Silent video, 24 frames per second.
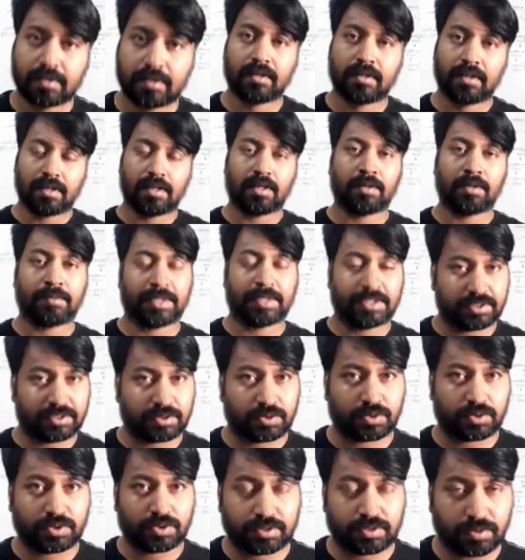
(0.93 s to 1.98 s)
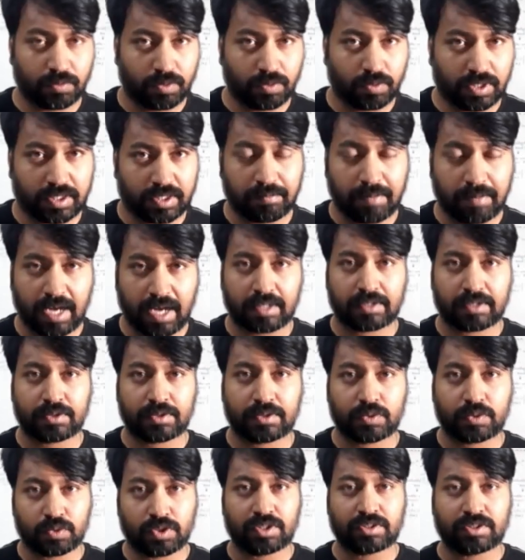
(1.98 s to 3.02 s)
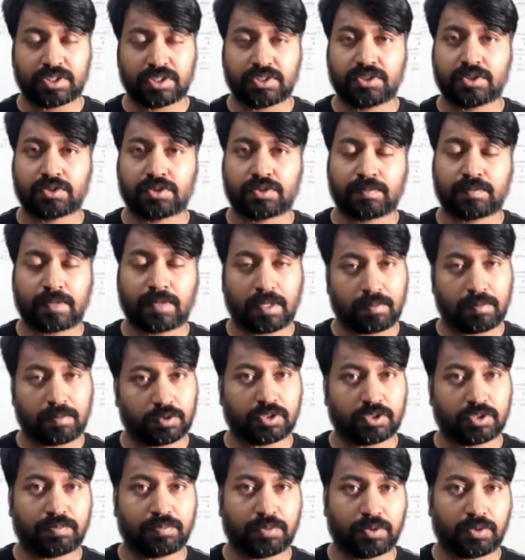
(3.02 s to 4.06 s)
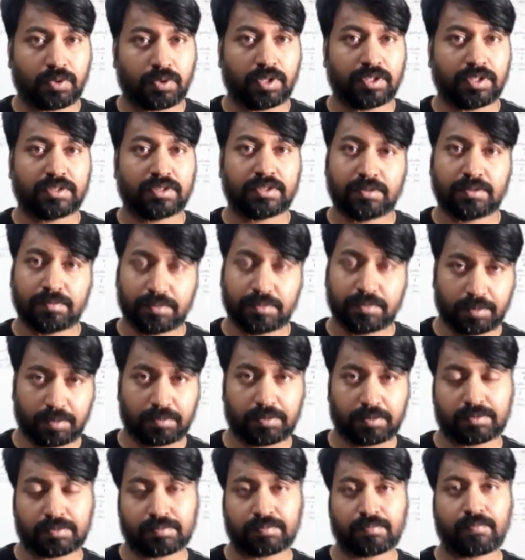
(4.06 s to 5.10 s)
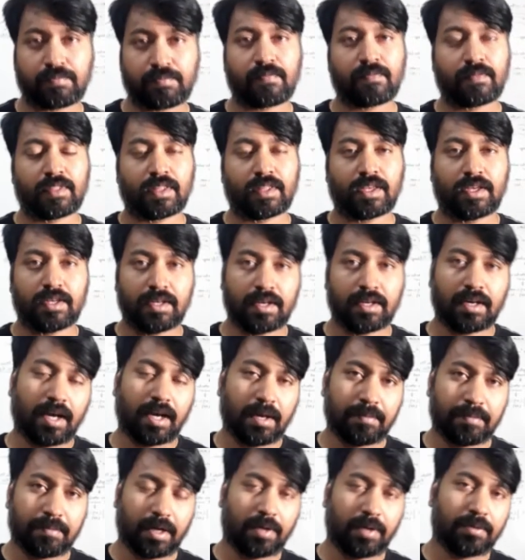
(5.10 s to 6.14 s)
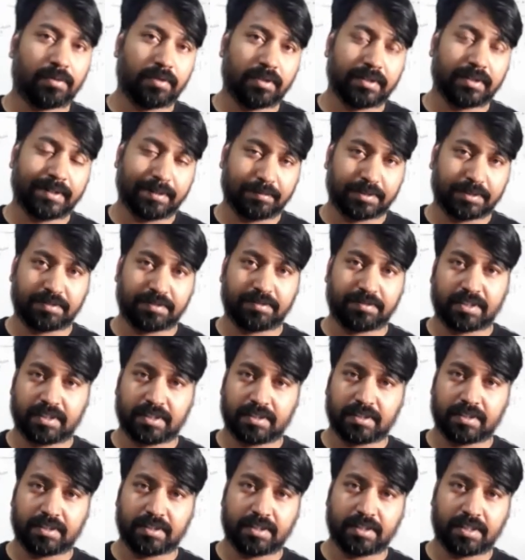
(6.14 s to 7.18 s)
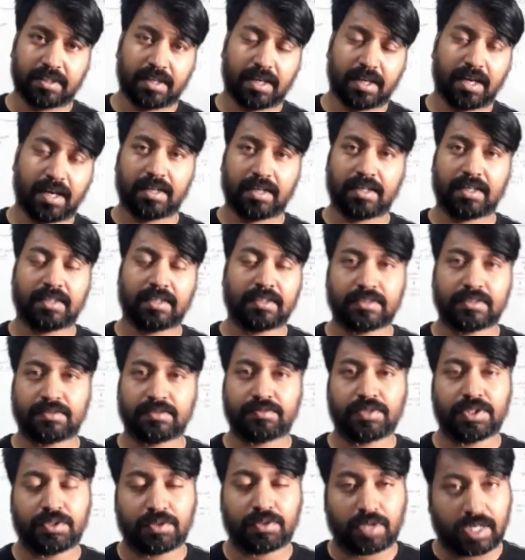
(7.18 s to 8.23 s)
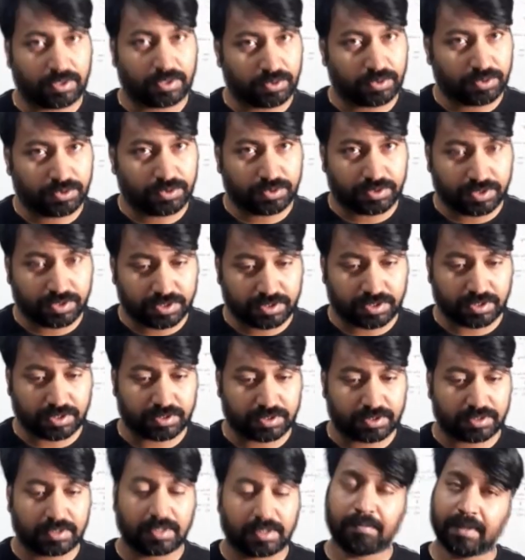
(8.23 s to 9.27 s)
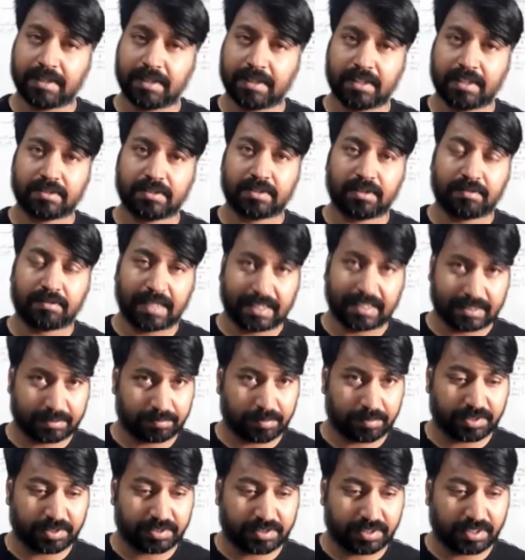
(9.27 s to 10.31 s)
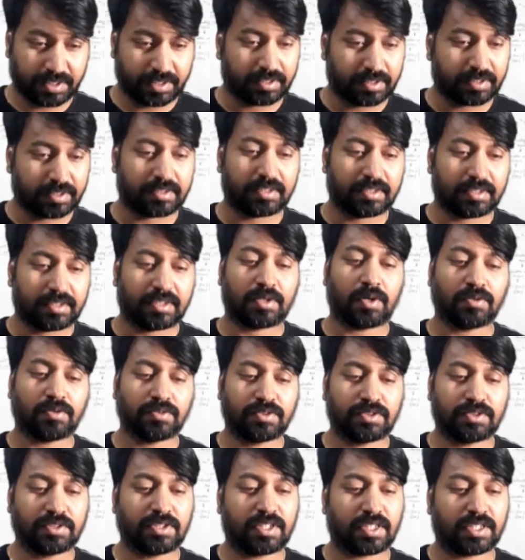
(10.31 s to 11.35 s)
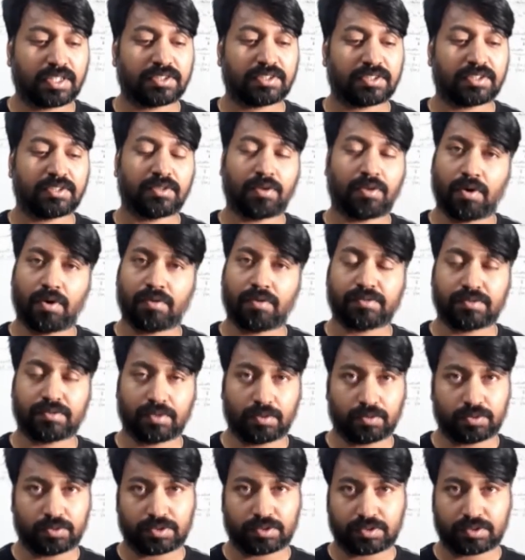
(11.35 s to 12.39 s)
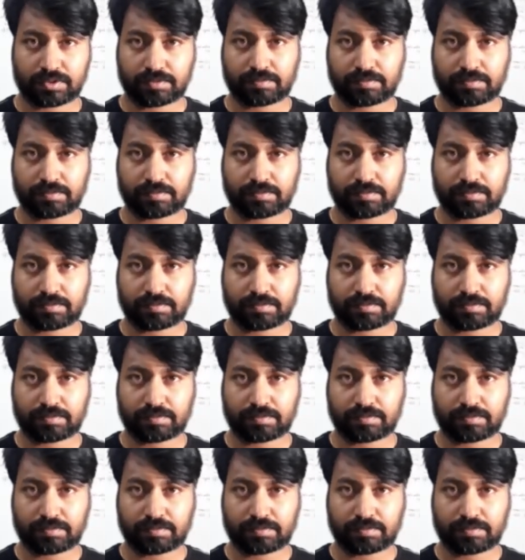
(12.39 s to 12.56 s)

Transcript: Hello, my dear students. So, welcome back to the St. Joseph Composite PU College, Bijapur. I'm Rahul, chemistry faculty, and in this video, I'm going to discuss the methods of expressing the concentration of solutions.